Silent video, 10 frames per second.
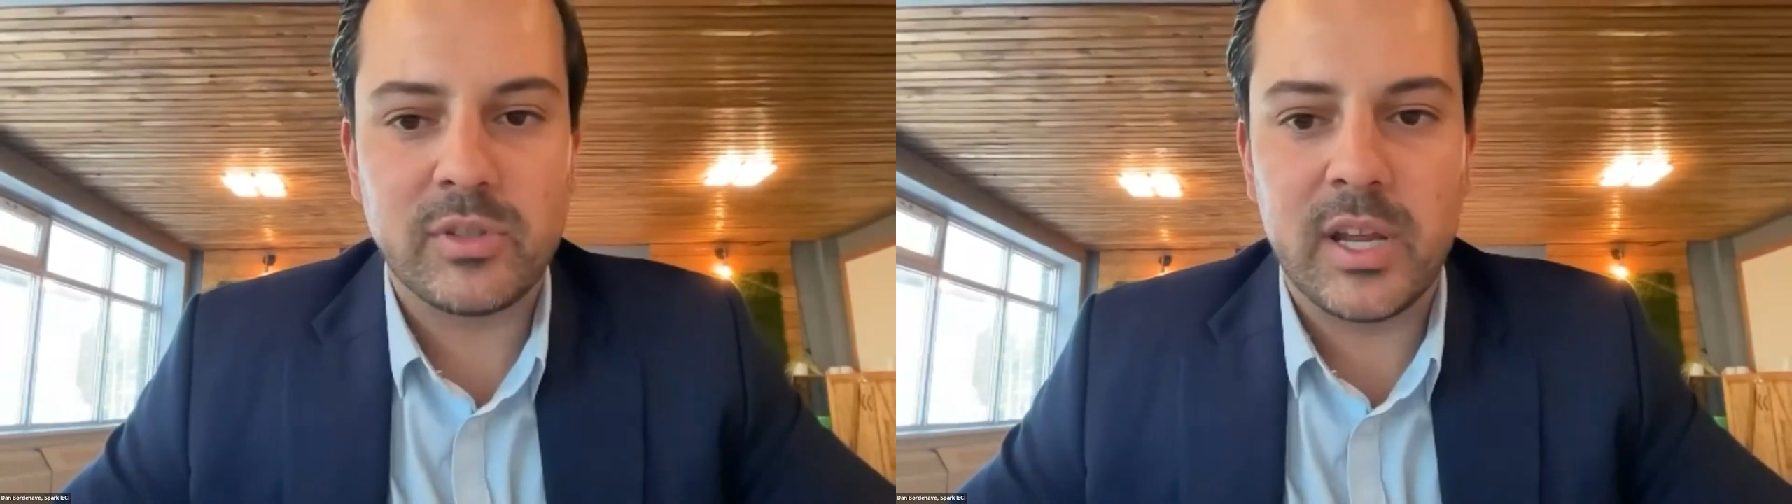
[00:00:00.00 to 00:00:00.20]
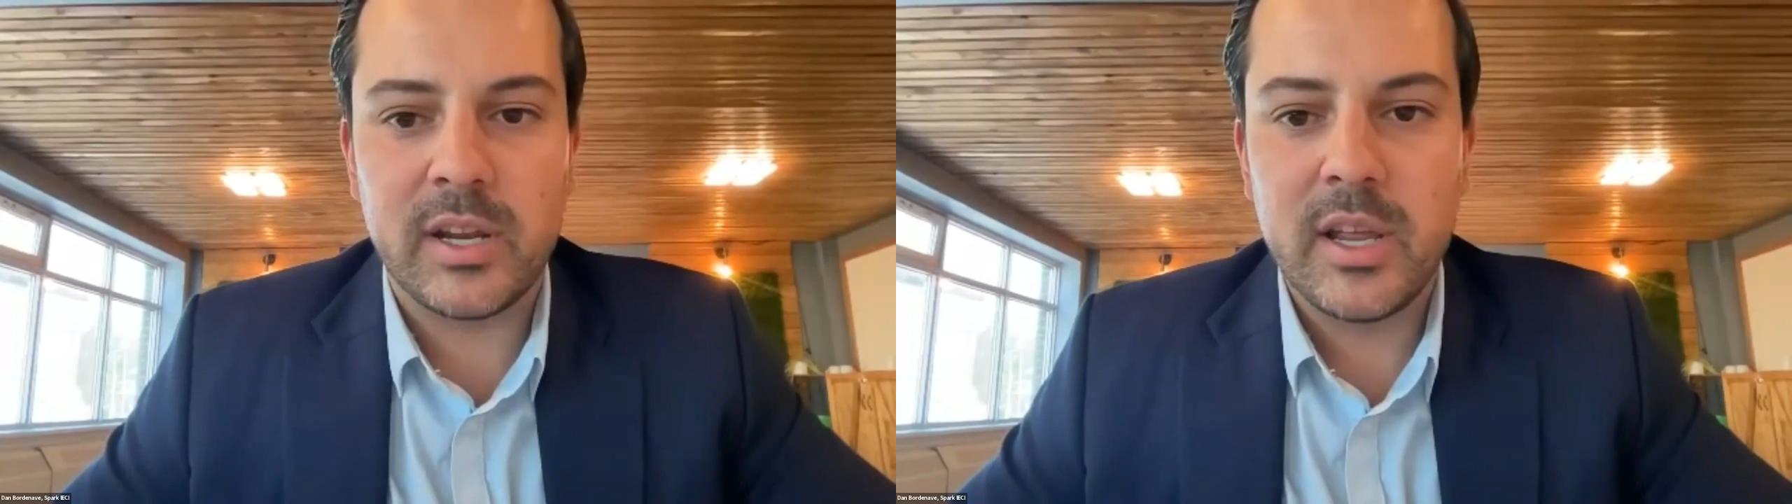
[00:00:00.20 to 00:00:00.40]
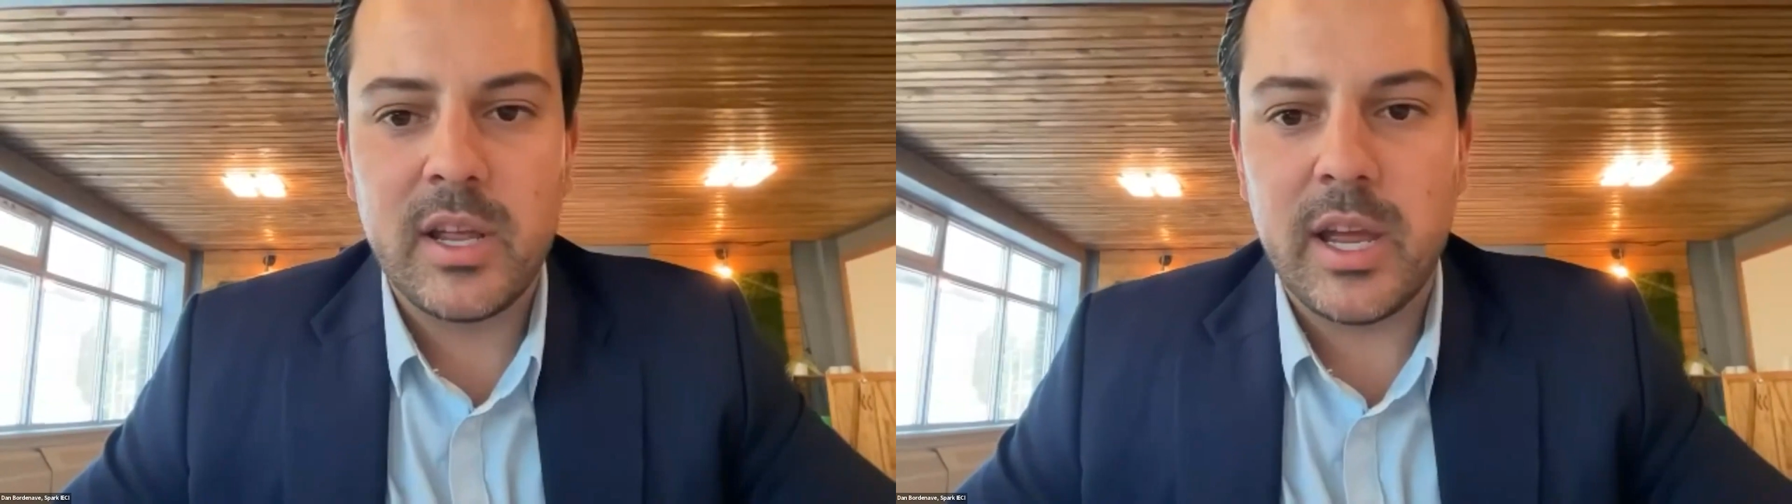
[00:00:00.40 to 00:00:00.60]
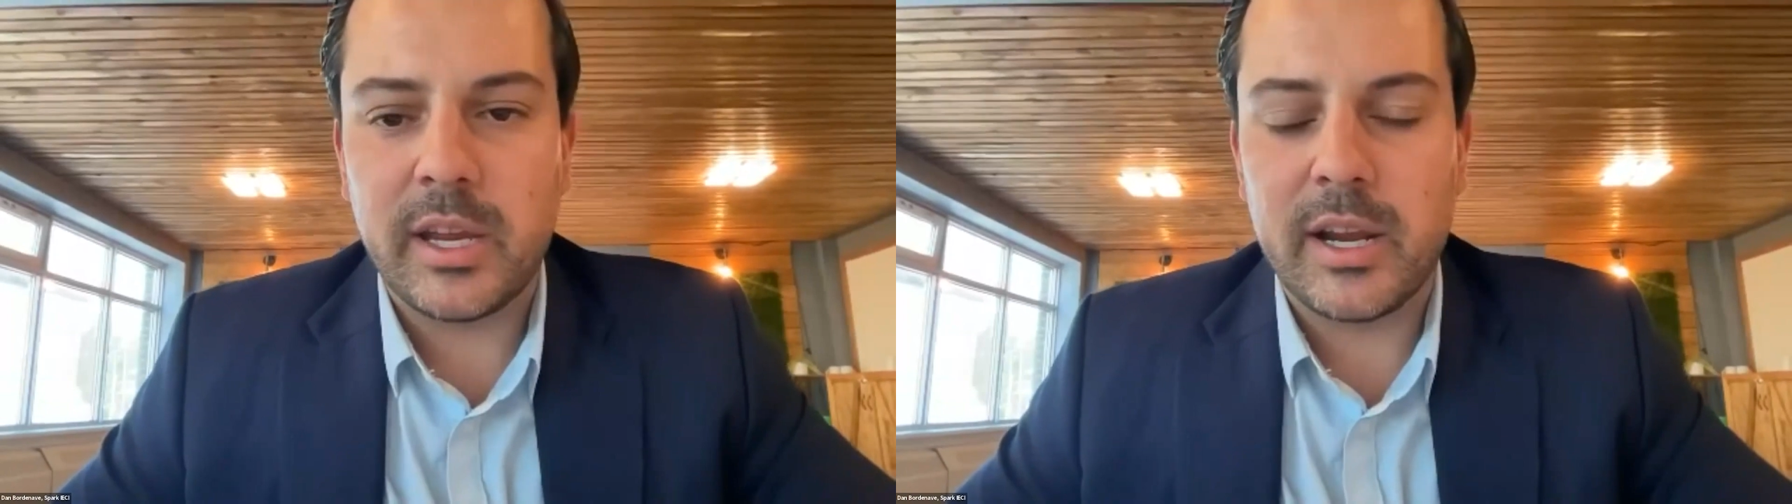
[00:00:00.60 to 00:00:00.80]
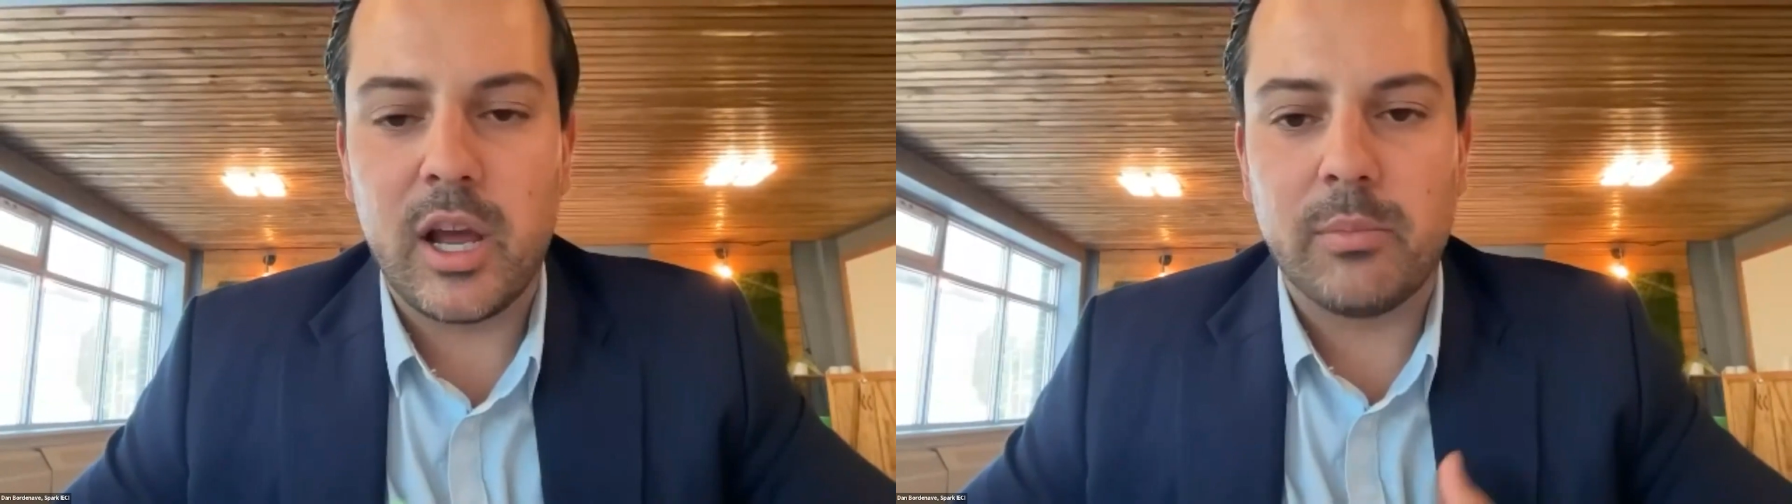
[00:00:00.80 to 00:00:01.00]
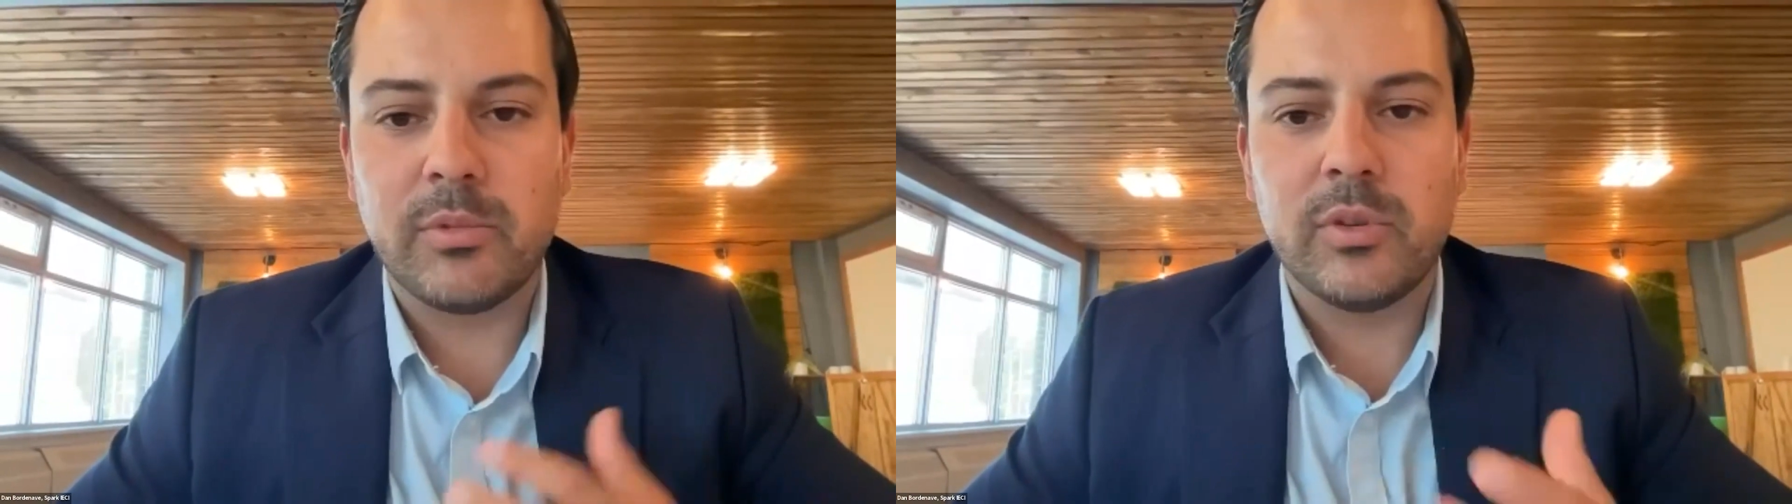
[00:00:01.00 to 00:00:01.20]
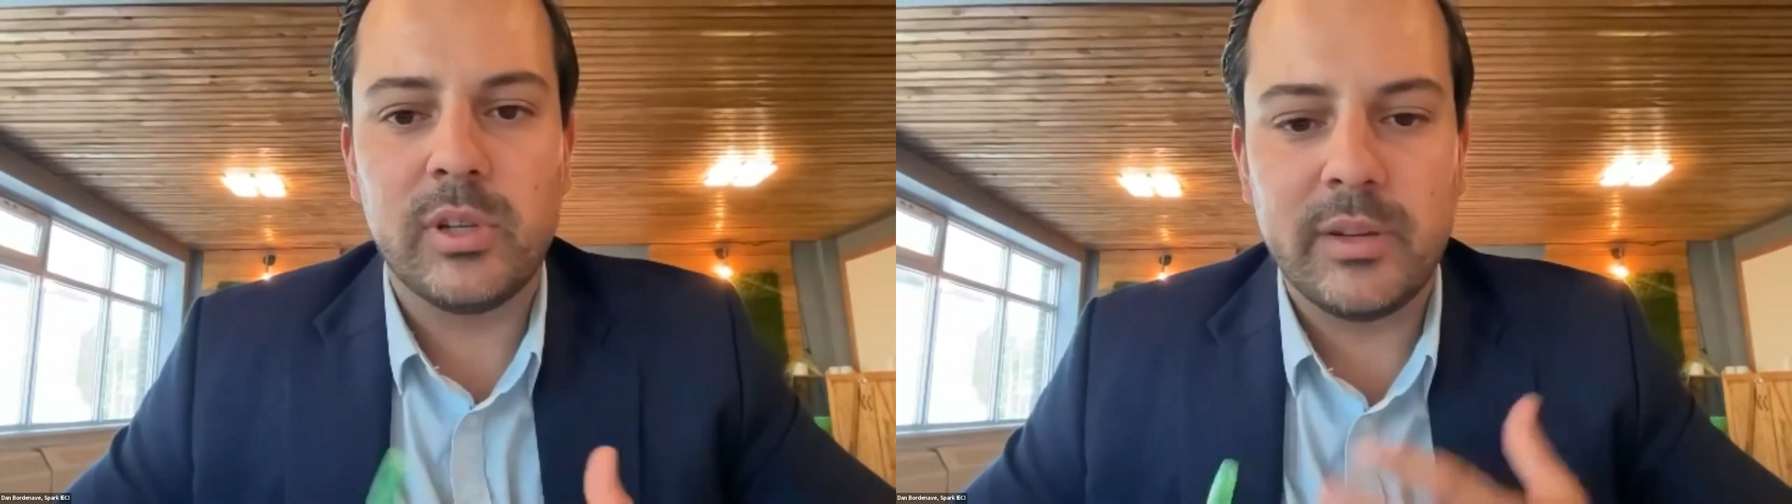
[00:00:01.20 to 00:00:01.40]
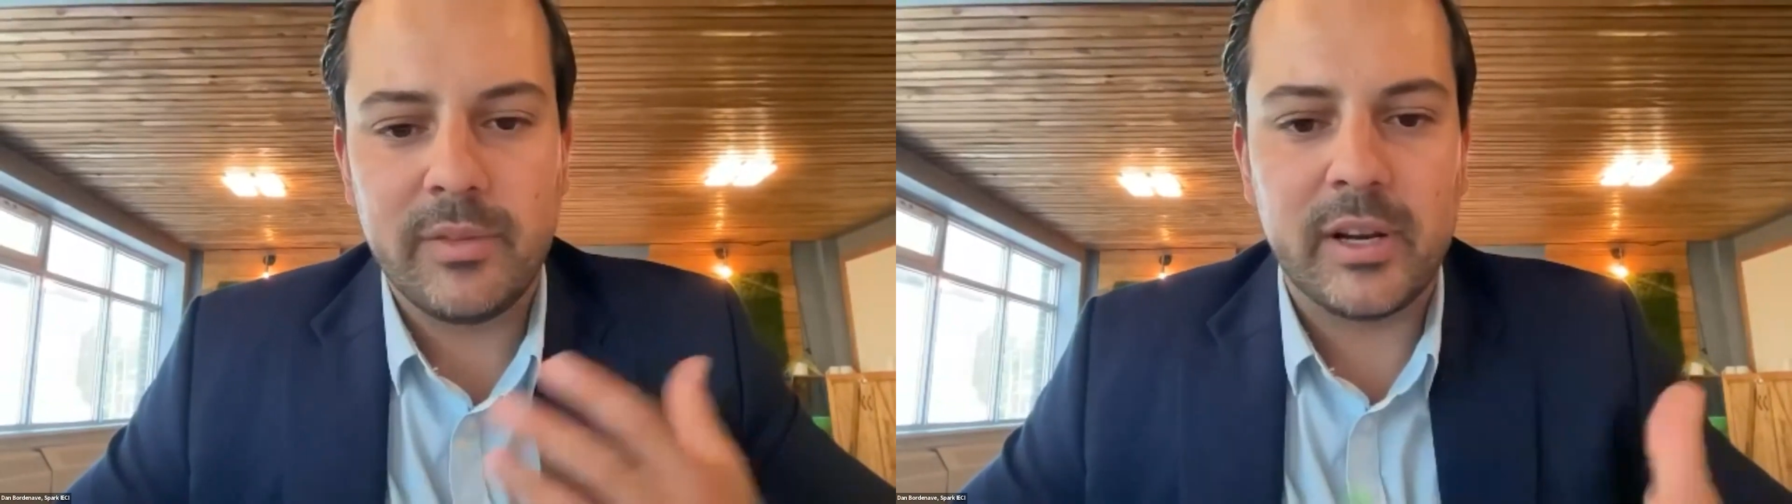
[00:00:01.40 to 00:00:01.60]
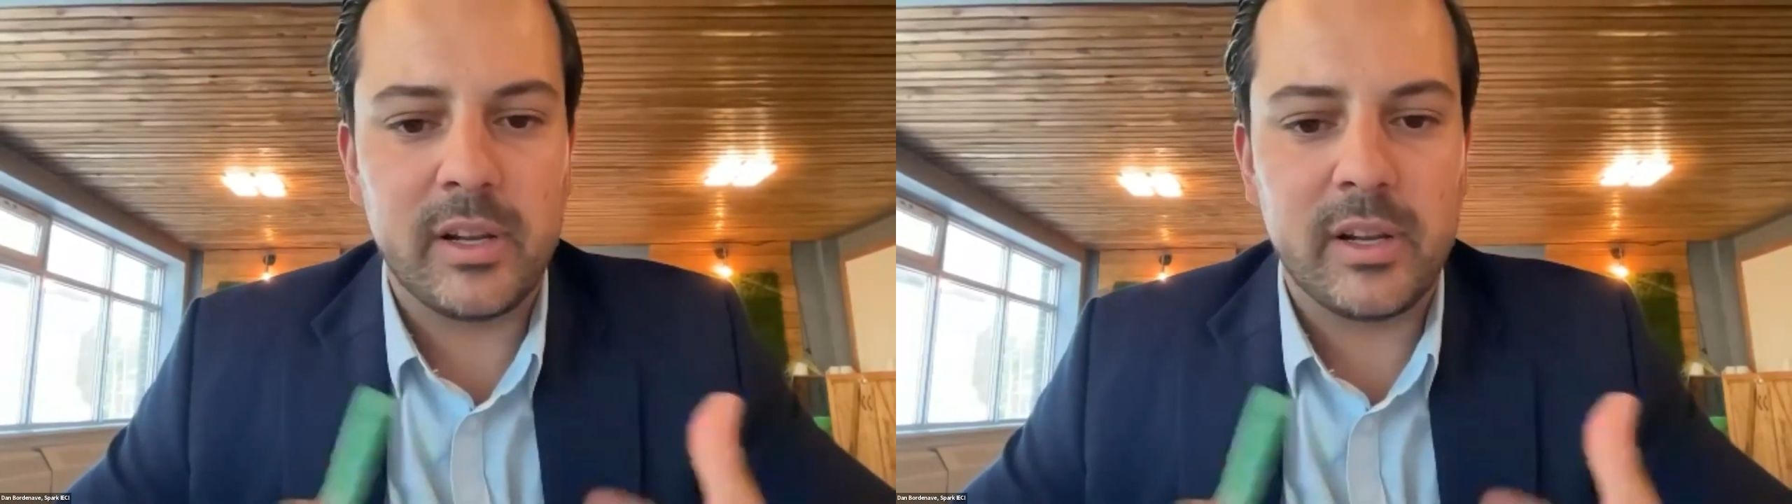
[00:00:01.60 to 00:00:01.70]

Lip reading: then it can help to alleviate a